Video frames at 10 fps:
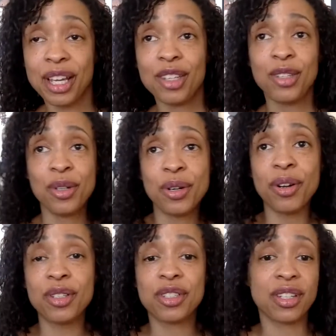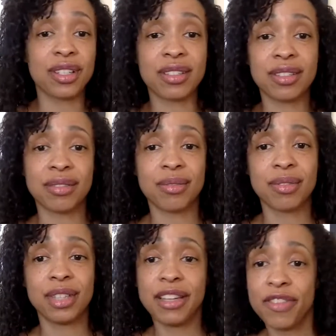You're just
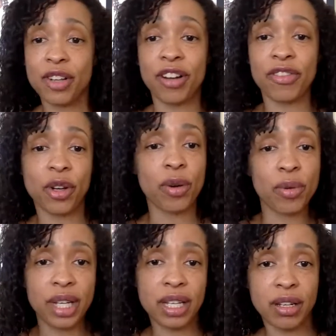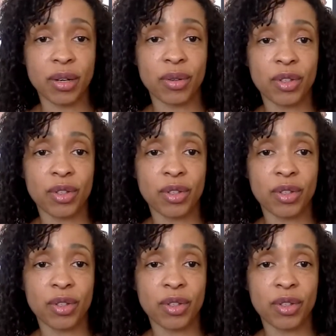living off your own ego.